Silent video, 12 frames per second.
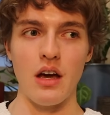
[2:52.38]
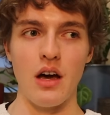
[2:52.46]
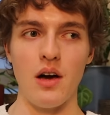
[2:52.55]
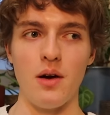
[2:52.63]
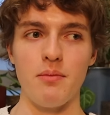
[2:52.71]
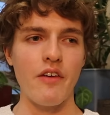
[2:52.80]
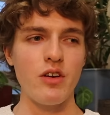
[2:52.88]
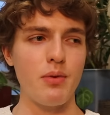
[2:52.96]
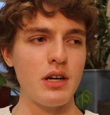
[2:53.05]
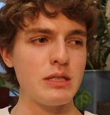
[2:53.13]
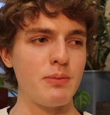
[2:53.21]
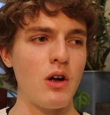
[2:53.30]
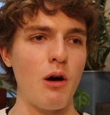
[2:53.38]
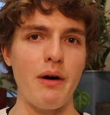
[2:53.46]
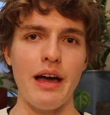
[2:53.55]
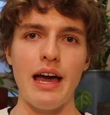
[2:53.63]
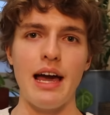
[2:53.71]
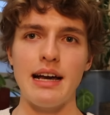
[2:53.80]
Um, everybody's been on
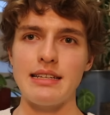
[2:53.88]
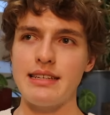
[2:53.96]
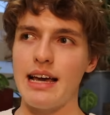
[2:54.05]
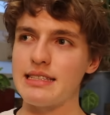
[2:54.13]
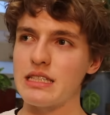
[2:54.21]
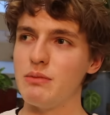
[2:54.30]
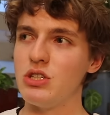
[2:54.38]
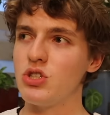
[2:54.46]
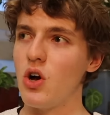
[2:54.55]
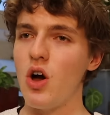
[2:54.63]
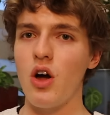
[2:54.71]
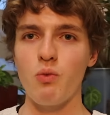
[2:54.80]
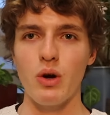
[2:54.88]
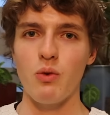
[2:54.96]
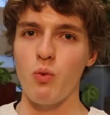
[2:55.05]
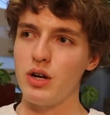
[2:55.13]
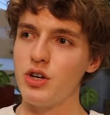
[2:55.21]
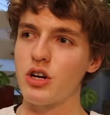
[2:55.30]
my ass asking me, Sean, wh
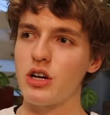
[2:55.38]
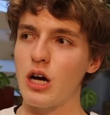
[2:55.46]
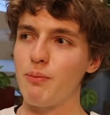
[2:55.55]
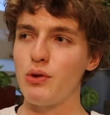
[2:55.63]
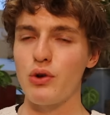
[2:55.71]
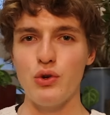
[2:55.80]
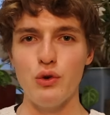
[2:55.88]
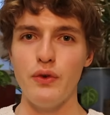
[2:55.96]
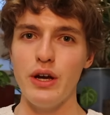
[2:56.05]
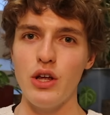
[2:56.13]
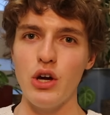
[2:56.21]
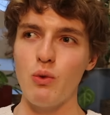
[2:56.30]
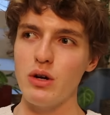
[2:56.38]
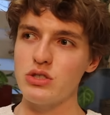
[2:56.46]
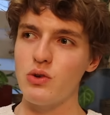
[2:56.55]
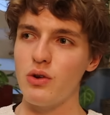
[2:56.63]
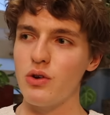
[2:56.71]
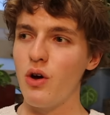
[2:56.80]
when you're gonna upload a new video? What's
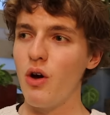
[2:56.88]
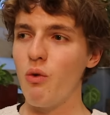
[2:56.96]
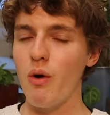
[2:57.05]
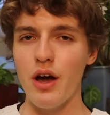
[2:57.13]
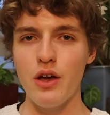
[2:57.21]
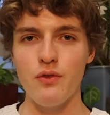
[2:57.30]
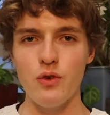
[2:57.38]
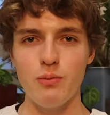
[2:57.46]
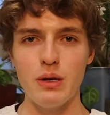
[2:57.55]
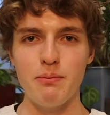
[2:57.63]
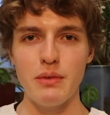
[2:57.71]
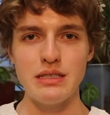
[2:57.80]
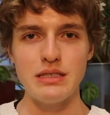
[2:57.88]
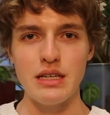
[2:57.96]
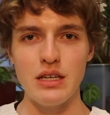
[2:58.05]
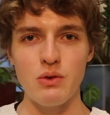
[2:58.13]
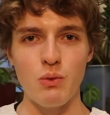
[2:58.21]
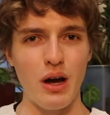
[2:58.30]
going on? Why have you been
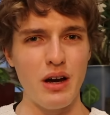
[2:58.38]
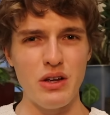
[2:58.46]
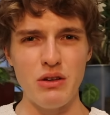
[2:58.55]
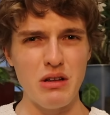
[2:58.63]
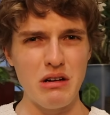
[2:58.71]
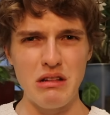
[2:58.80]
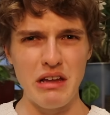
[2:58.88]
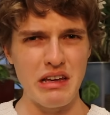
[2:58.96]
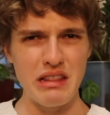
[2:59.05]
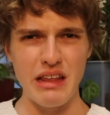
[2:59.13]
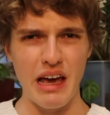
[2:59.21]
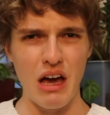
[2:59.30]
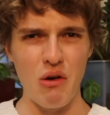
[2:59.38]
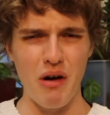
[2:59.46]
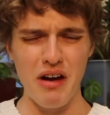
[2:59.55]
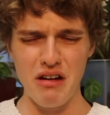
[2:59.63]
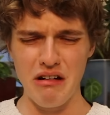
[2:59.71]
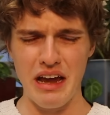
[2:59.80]
missing? Why do you look like that?
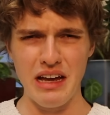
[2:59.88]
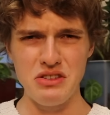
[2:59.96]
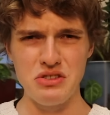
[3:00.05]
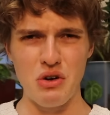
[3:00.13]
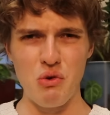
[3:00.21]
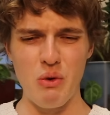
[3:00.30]
Why are your hands so